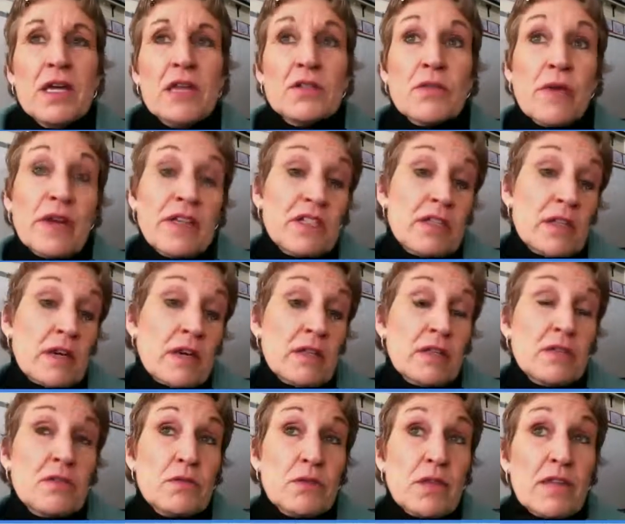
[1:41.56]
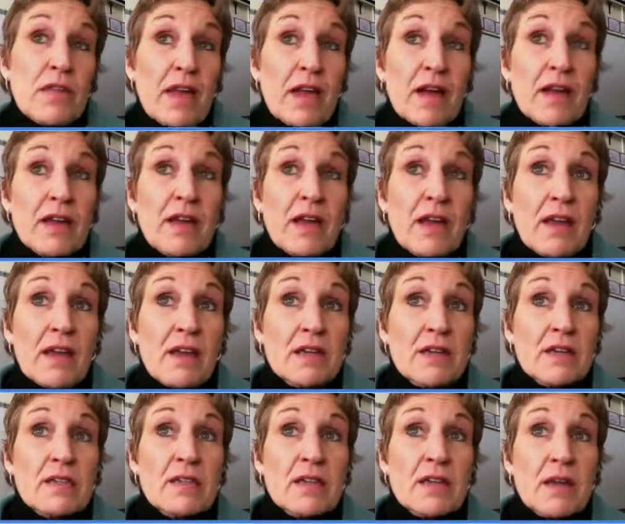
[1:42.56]
So I started doing that,
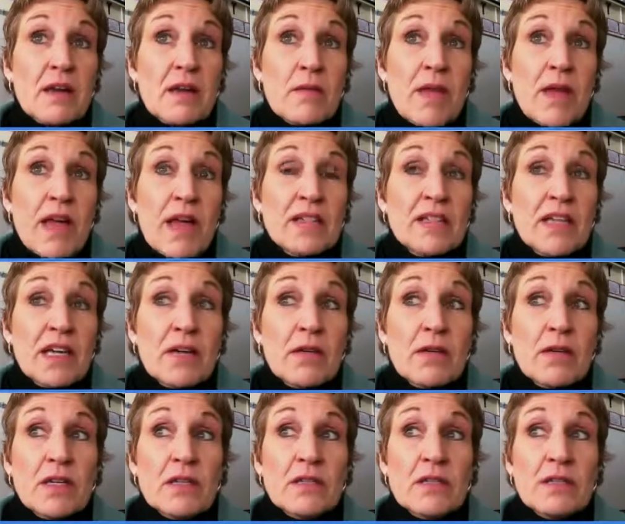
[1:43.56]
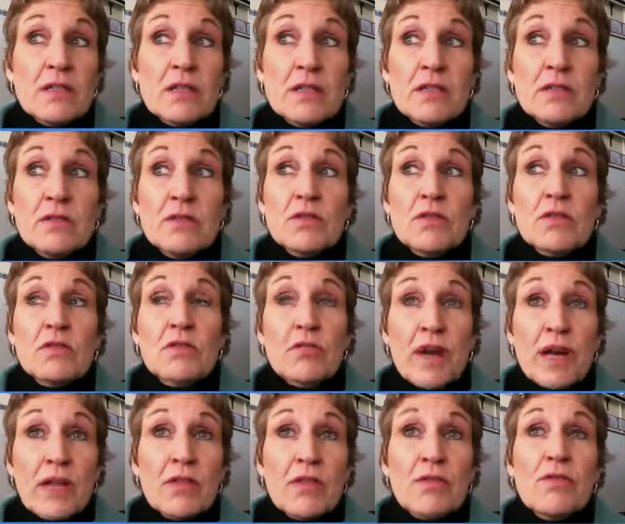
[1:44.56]
and as I continued to
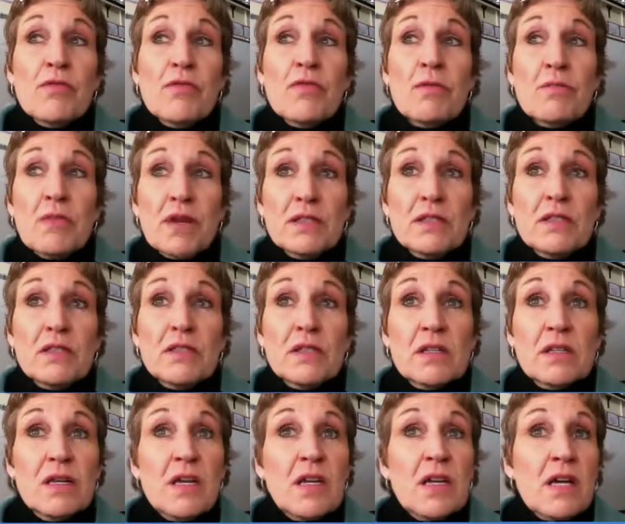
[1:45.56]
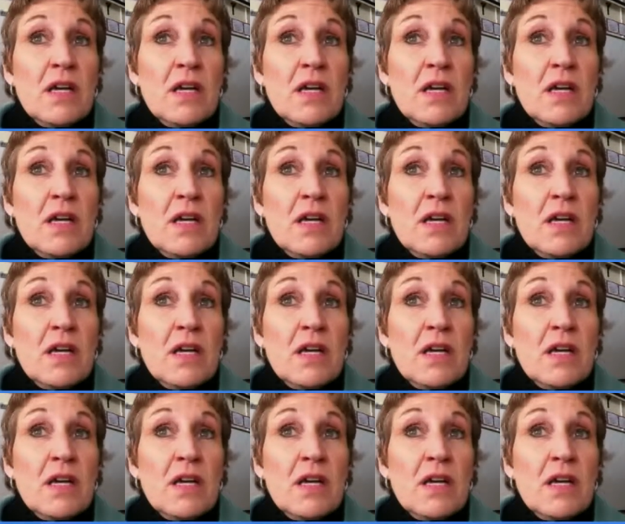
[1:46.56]
write through the months,